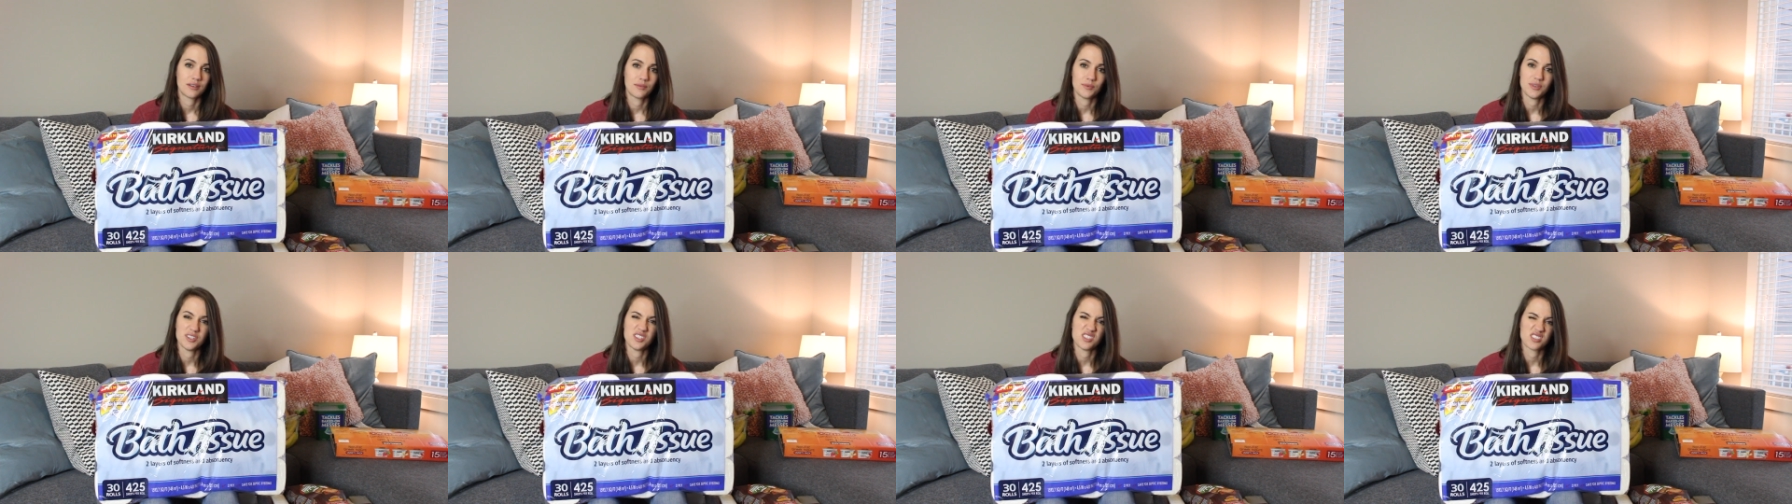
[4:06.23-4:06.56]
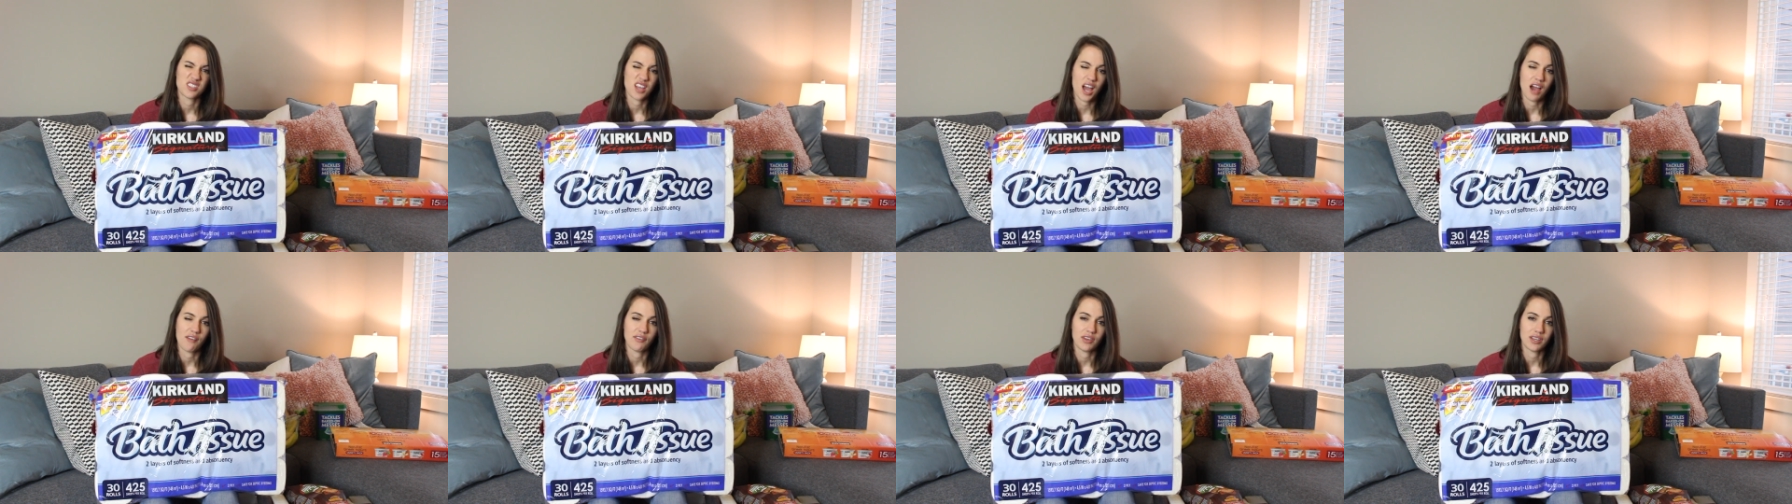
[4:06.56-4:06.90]
We
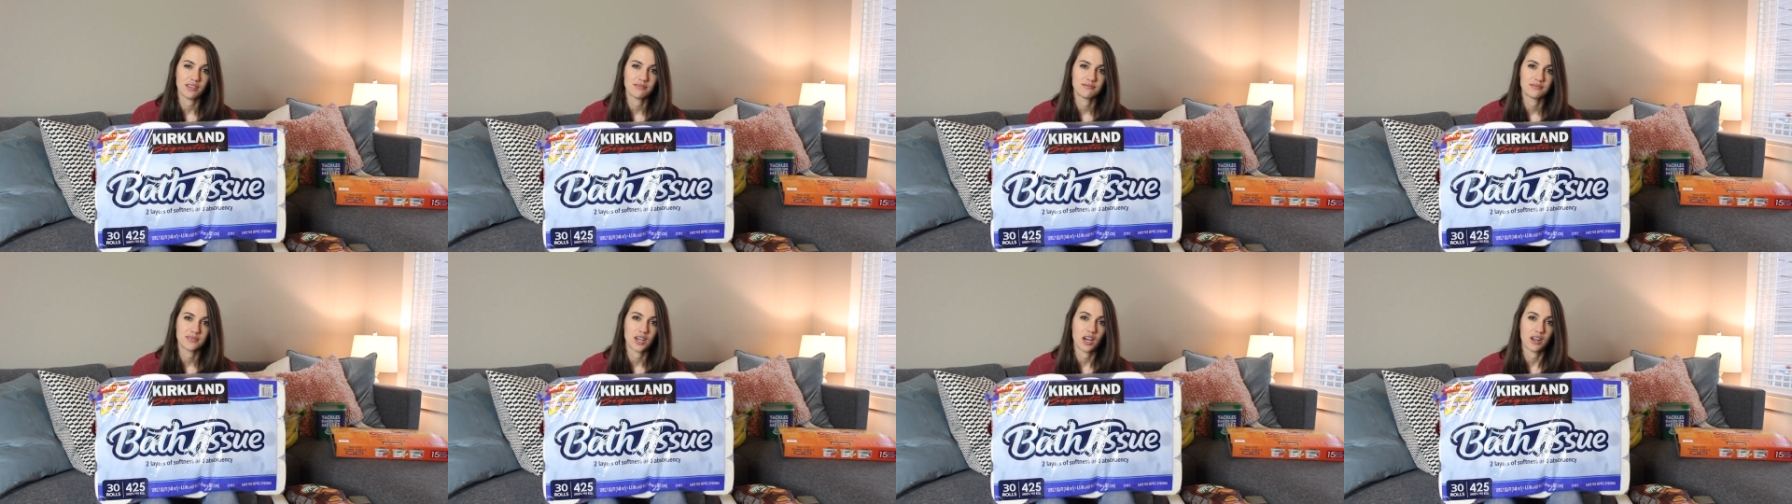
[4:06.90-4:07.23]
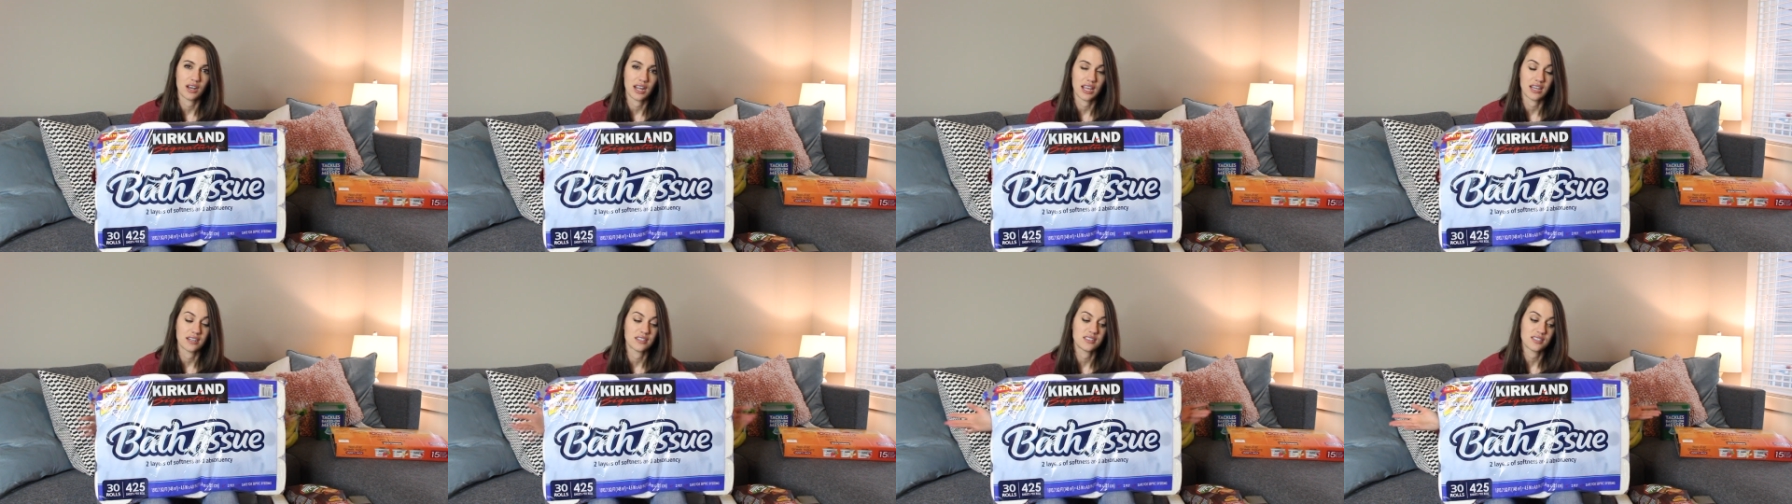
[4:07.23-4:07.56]
just have it
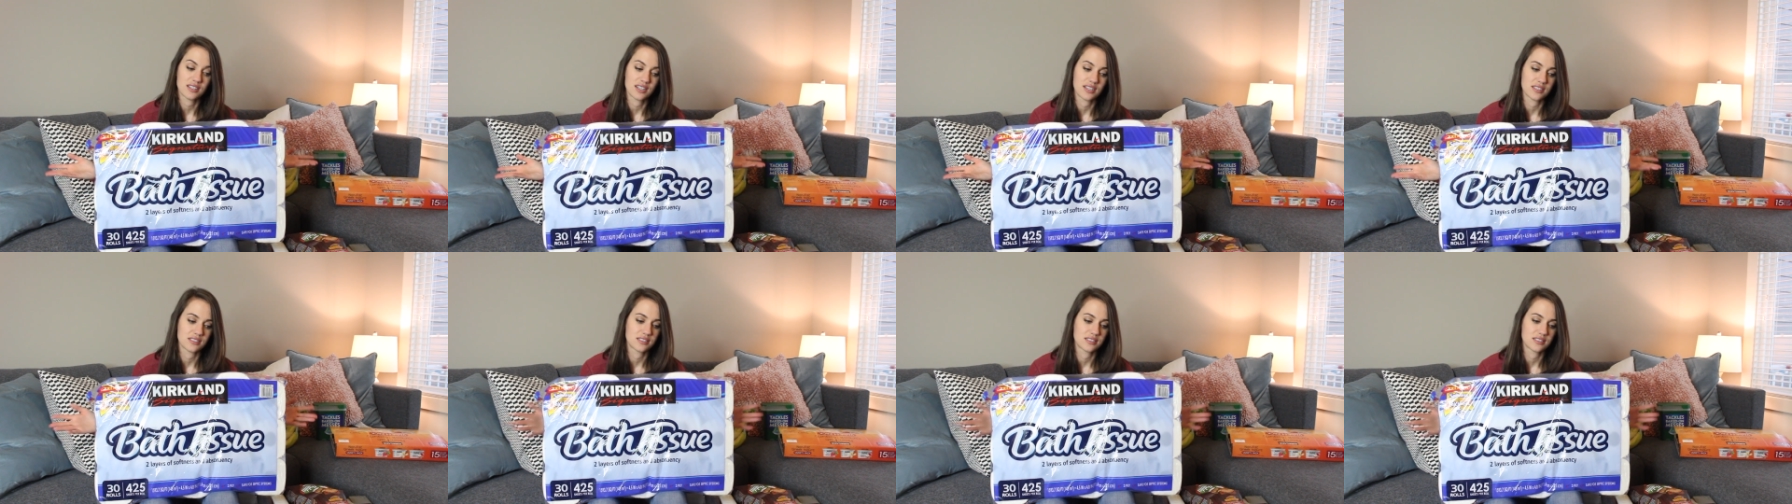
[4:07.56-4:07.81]
on hand and